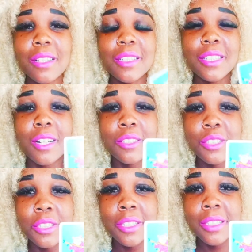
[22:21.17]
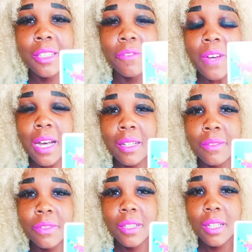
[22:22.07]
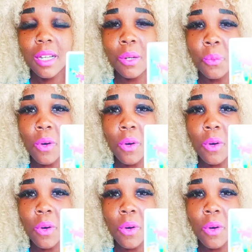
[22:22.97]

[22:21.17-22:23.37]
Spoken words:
looked under the Five of